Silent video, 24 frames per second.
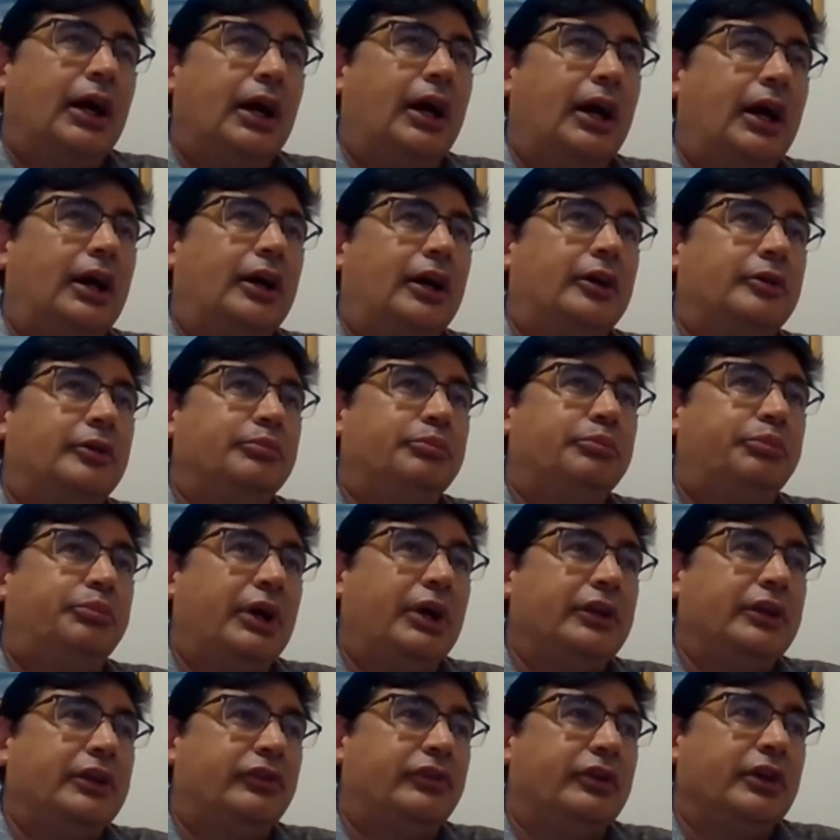
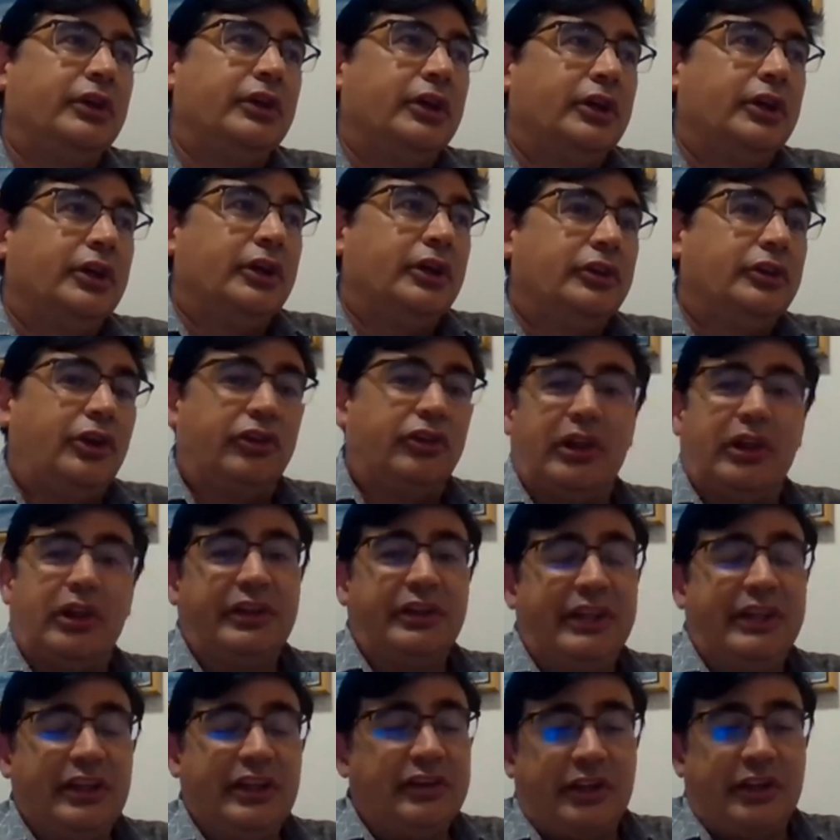But
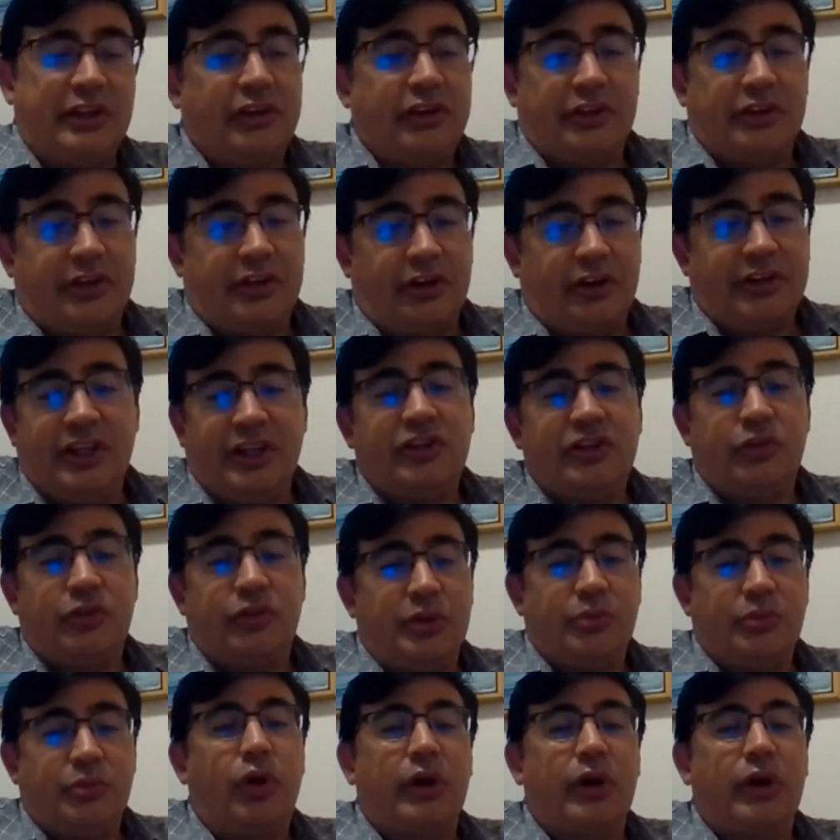there needs to
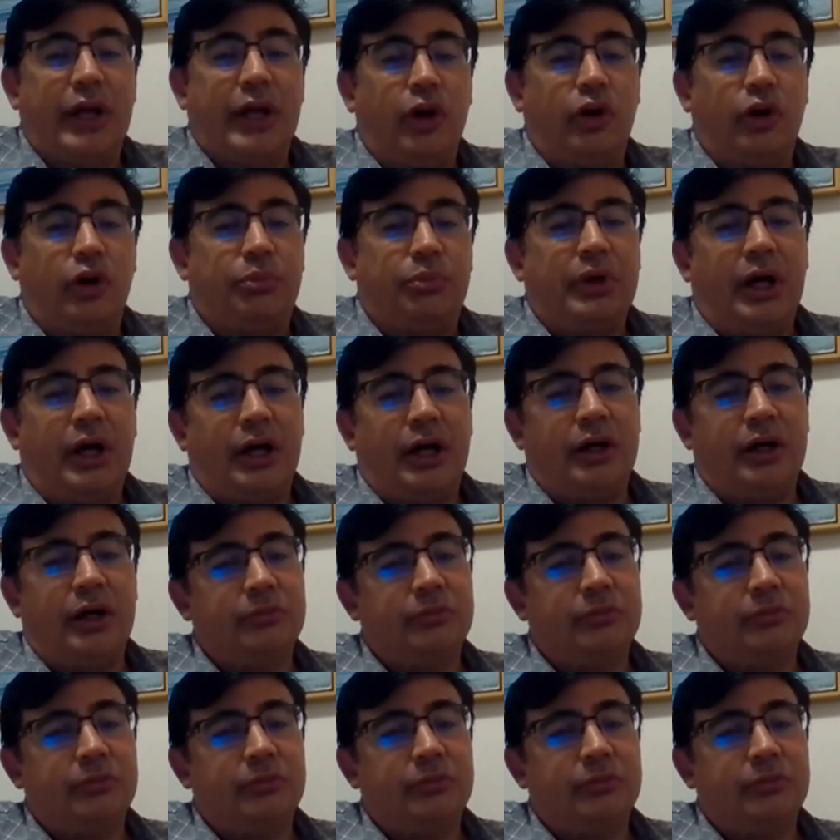be more help.